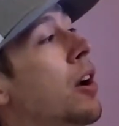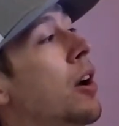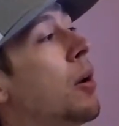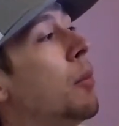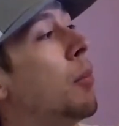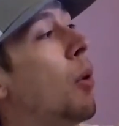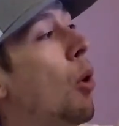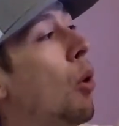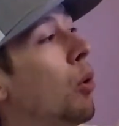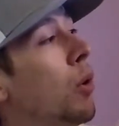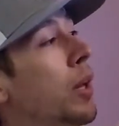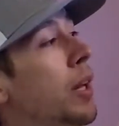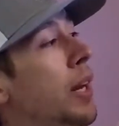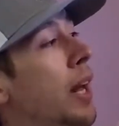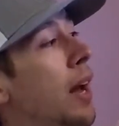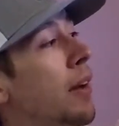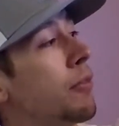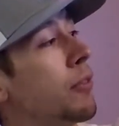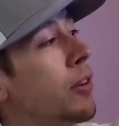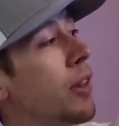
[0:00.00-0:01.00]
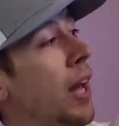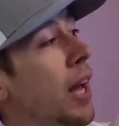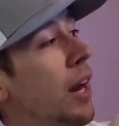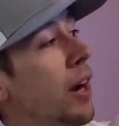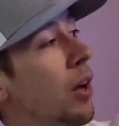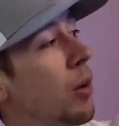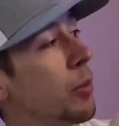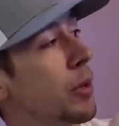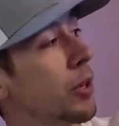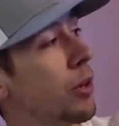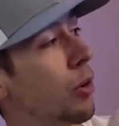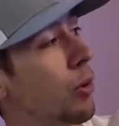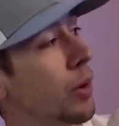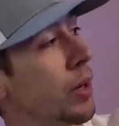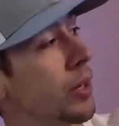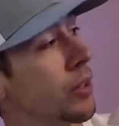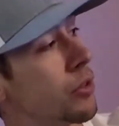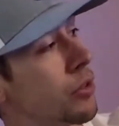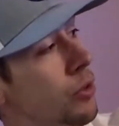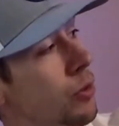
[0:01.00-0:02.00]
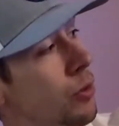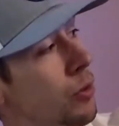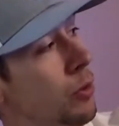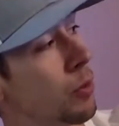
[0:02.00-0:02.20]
Poland, after that I'll be going to